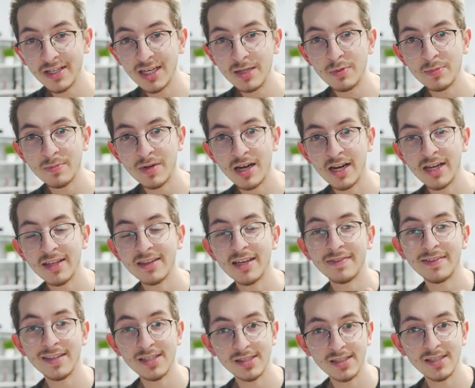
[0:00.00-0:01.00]
to keep in mind
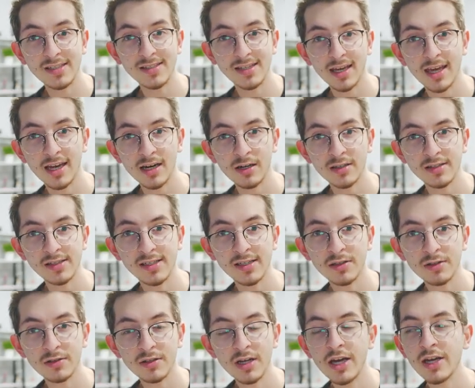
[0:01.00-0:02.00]
that this is a
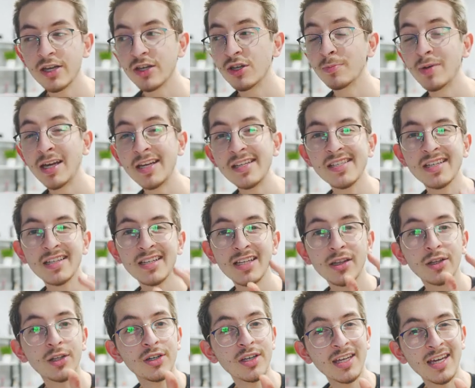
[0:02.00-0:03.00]
carousel. You're basically
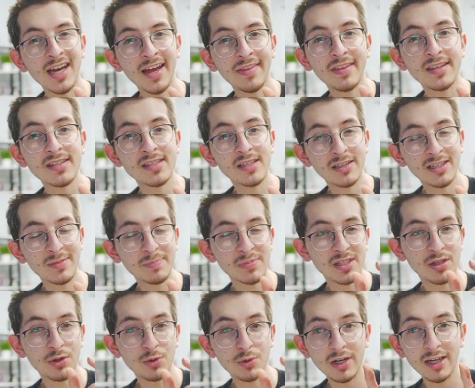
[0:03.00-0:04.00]
looking at these clips
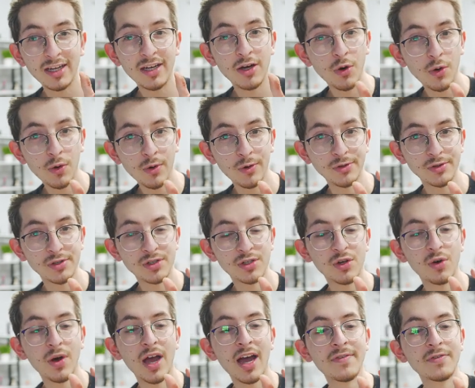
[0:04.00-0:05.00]
through a hole.
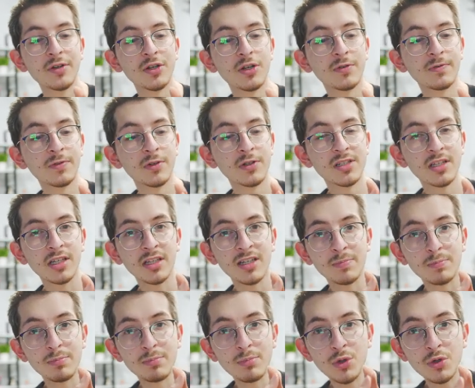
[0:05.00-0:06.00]
So after your first
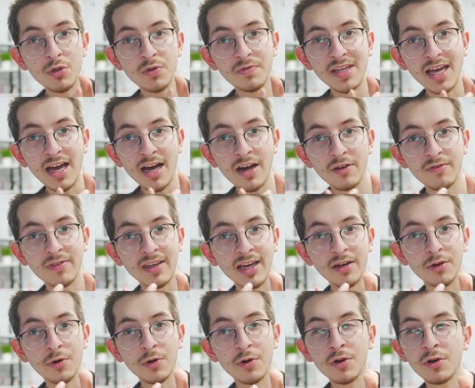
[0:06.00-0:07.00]
clip moves out of
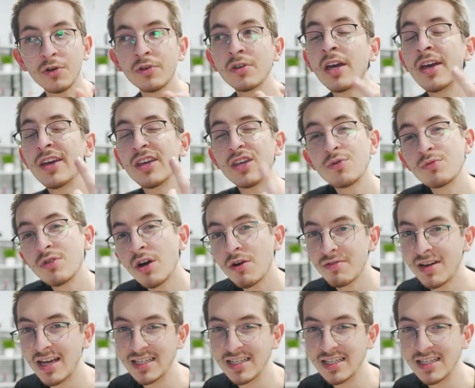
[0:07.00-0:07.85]
that hole, you don't